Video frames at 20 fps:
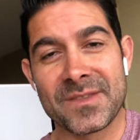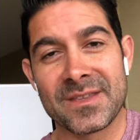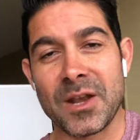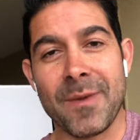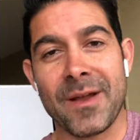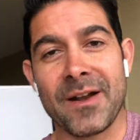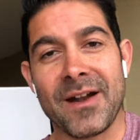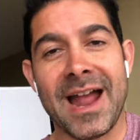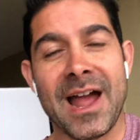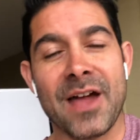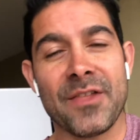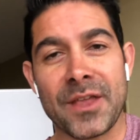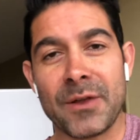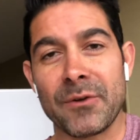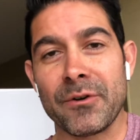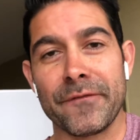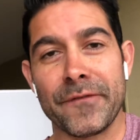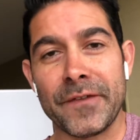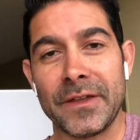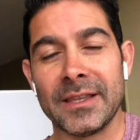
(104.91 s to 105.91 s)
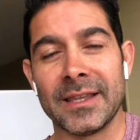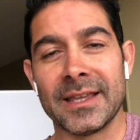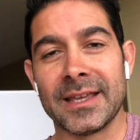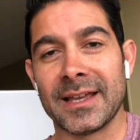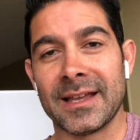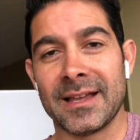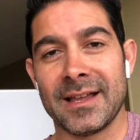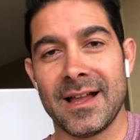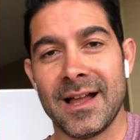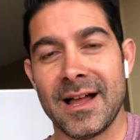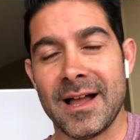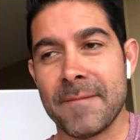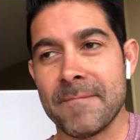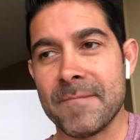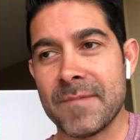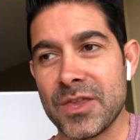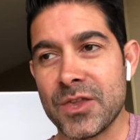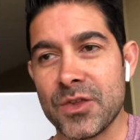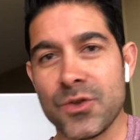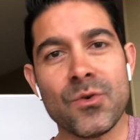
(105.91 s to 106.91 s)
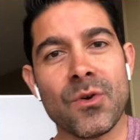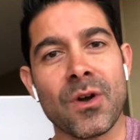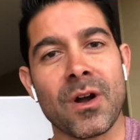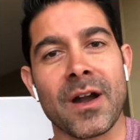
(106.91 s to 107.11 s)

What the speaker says: No matter how they were feeling, you